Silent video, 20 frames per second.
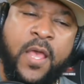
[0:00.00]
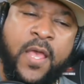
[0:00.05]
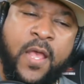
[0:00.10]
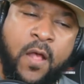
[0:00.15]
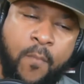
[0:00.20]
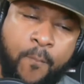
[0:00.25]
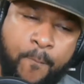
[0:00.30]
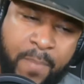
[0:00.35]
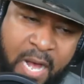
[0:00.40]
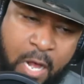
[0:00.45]

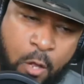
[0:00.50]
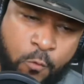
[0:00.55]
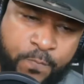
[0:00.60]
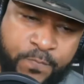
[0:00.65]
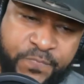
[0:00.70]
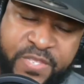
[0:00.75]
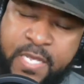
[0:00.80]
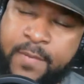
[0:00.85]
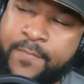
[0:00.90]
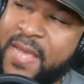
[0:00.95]

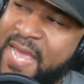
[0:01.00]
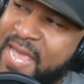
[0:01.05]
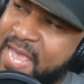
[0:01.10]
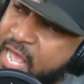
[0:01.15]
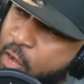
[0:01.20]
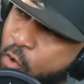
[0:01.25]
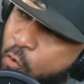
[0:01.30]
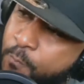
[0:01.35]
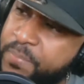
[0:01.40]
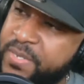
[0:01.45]
about them
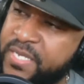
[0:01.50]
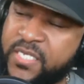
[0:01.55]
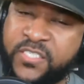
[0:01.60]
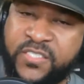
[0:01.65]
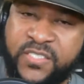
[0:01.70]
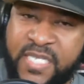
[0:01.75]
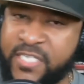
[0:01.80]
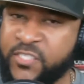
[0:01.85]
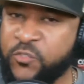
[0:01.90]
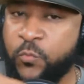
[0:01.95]
helping,
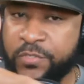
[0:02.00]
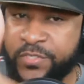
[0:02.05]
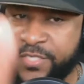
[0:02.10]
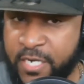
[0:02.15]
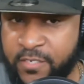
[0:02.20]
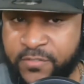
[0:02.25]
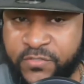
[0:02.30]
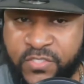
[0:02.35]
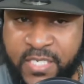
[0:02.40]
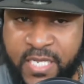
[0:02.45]
because that's what
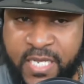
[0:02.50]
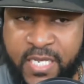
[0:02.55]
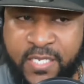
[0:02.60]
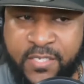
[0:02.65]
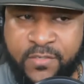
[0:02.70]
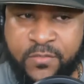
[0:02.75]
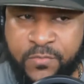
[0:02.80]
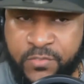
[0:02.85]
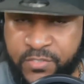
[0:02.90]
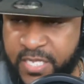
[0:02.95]
they're
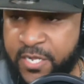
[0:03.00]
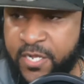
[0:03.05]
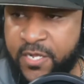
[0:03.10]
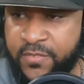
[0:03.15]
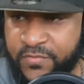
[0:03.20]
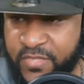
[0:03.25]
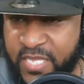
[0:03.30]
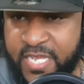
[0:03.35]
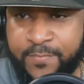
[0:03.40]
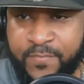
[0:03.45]
saying.
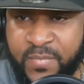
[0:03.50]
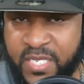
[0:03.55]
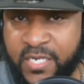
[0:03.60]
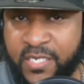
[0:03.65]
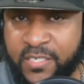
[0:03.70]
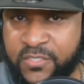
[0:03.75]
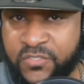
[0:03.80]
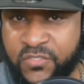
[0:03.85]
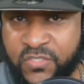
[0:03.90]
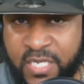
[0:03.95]
They're, they,
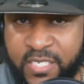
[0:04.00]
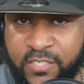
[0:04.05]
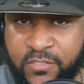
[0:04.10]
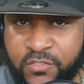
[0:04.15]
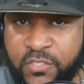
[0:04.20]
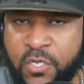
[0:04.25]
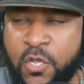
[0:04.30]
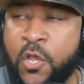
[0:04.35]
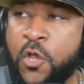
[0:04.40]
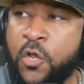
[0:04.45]
meaning the
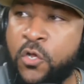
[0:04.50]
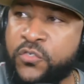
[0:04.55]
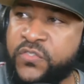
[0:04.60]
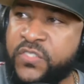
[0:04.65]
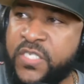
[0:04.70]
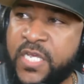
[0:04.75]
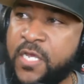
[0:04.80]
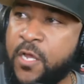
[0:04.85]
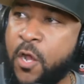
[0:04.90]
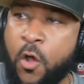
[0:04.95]
Saints, are
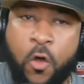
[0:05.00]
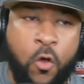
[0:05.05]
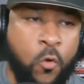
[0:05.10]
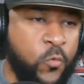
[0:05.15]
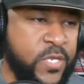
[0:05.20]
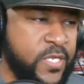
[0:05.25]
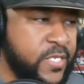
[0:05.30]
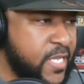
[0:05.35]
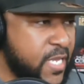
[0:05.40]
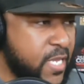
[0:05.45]
saying all
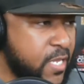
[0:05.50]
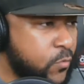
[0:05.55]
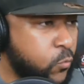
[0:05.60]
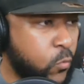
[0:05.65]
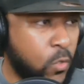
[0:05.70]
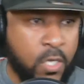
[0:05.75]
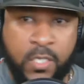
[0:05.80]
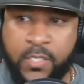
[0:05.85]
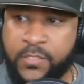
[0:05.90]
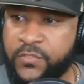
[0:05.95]
we did
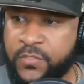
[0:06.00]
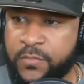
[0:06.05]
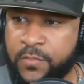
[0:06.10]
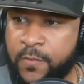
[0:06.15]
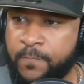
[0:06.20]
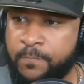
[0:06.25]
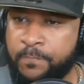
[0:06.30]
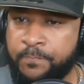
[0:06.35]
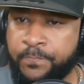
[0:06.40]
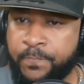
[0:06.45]
was,
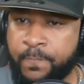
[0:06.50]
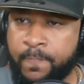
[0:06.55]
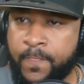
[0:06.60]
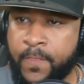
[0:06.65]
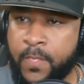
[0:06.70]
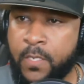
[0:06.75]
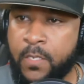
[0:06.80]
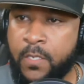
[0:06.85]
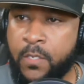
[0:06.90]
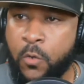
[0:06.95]

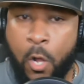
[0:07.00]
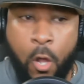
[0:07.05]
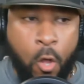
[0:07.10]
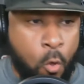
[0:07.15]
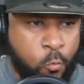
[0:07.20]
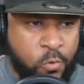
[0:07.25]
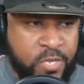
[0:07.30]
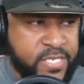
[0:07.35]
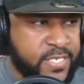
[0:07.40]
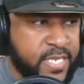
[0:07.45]

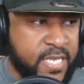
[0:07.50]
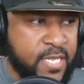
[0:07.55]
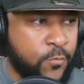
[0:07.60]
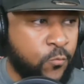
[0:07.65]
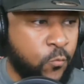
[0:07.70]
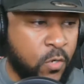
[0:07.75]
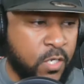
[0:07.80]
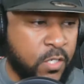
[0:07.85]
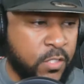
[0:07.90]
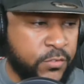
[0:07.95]
all we
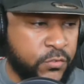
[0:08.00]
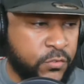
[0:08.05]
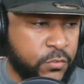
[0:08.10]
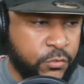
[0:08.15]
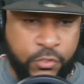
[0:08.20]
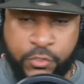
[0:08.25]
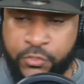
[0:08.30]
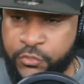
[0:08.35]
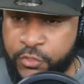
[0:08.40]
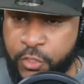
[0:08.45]
did was
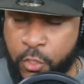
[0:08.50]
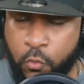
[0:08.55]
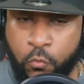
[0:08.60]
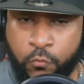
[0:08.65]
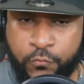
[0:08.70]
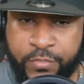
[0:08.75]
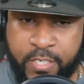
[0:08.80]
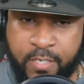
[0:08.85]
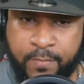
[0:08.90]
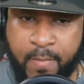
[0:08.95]
just
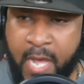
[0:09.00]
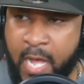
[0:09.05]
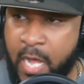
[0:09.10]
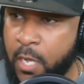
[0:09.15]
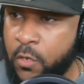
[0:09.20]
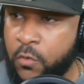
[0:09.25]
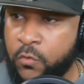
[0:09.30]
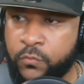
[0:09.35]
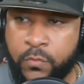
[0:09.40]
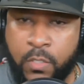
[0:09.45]
told them
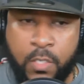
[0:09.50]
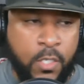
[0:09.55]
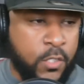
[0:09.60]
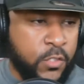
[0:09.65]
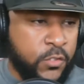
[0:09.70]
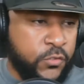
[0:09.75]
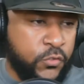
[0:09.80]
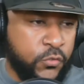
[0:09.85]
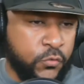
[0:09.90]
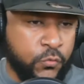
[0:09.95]
how
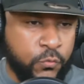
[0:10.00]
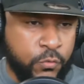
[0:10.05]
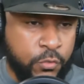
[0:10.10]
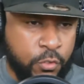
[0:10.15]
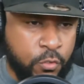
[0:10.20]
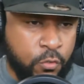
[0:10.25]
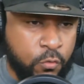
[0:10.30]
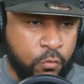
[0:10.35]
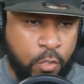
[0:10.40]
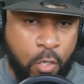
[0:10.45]
to,
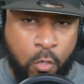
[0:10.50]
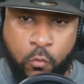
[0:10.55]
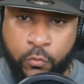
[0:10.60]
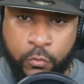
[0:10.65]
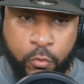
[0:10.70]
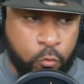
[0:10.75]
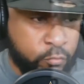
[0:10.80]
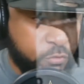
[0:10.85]
you know, go